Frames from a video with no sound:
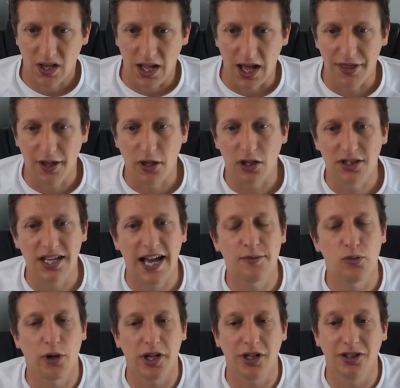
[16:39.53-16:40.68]
I think at times
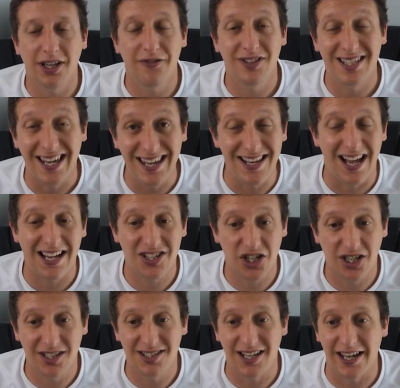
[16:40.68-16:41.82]
what it'll give us here, as you
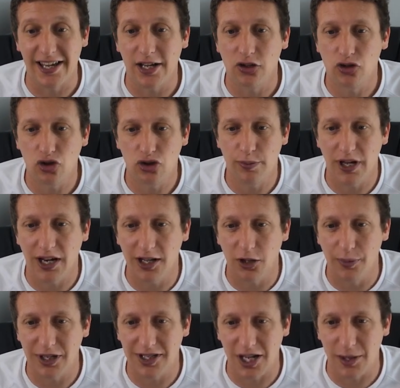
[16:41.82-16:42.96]
can see, it'll just be a little
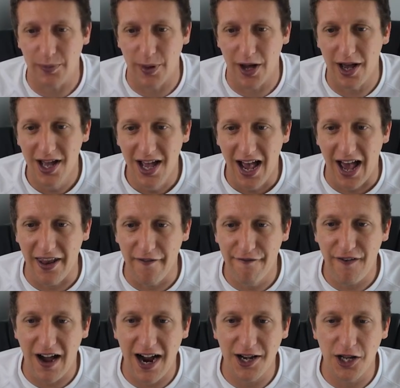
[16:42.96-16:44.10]
bit deeper and then
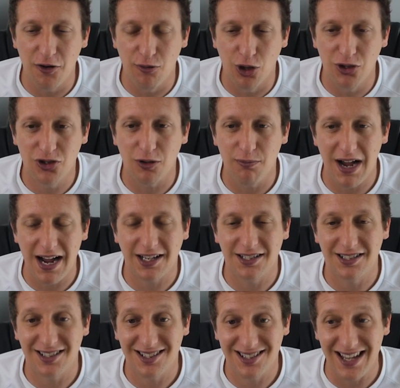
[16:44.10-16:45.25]
finding the run. So Marcus
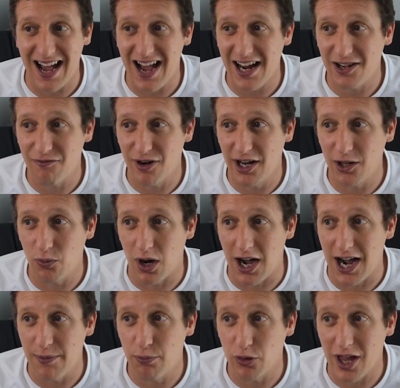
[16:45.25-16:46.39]
has started really
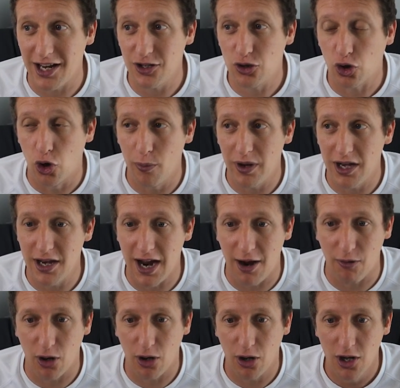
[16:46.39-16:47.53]
wide, but then he's coming
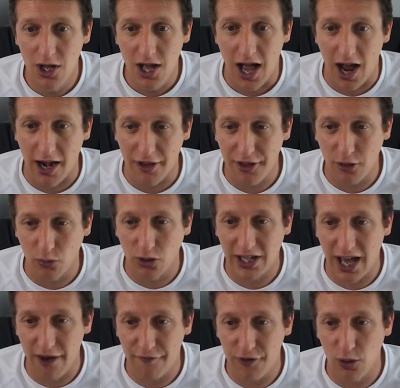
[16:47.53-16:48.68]
narrow. And I think we'll get
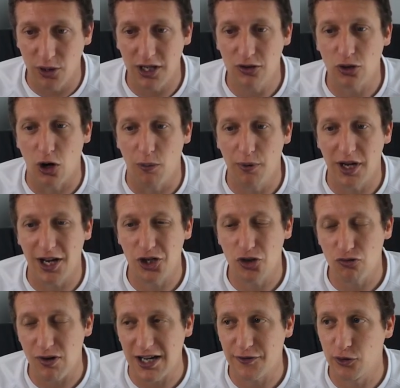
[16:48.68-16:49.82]
a few of these combinations.
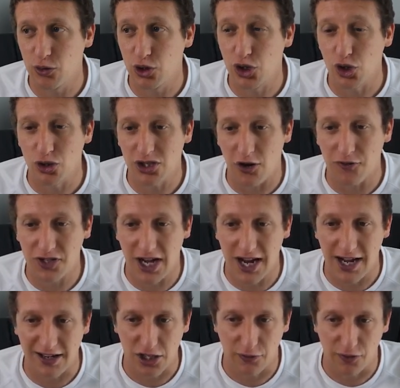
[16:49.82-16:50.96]
Rashford was just offside
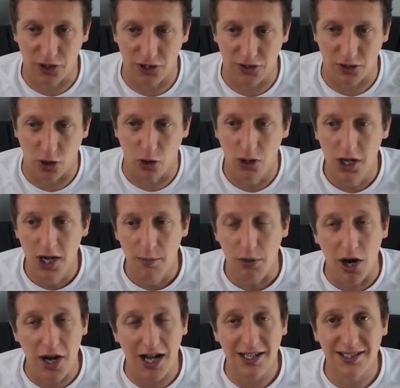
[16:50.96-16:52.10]
actually for this goal, but a
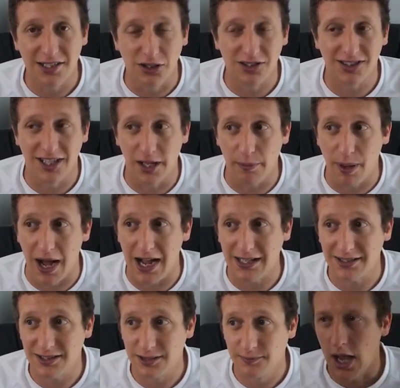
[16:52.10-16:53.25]
nice little slip
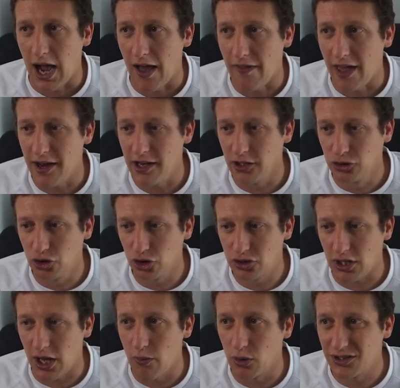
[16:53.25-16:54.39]
pass. And then it'll just,
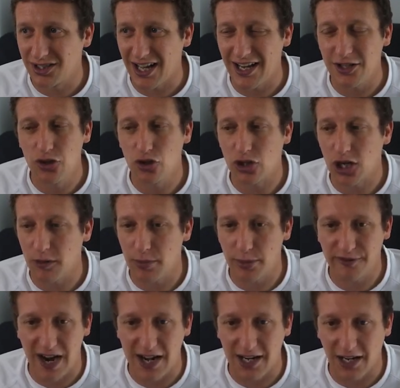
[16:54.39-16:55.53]
and once again, he's just going to
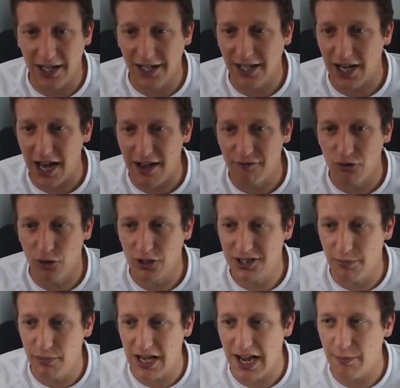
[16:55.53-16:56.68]
provide a link and have runners in
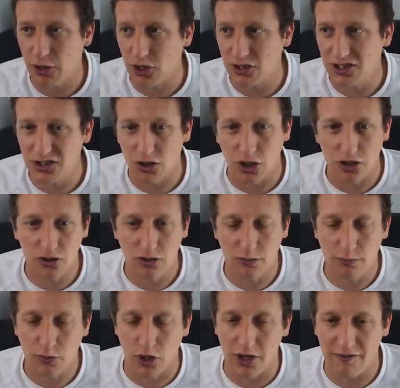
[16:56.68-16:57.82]
behind because he's going
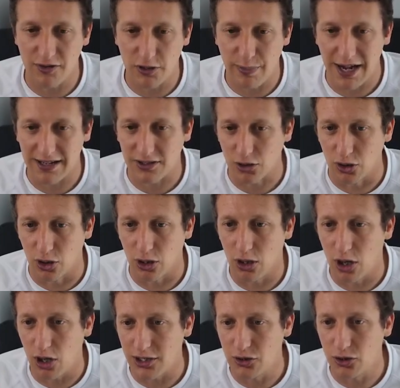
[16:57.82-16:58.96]
to have his back to goal a
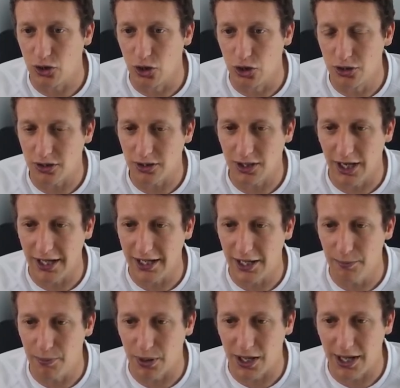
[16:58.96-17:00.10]
lot. He's good linking
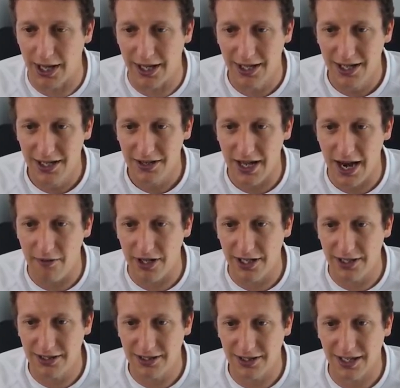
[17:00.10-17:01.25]
play. There he is.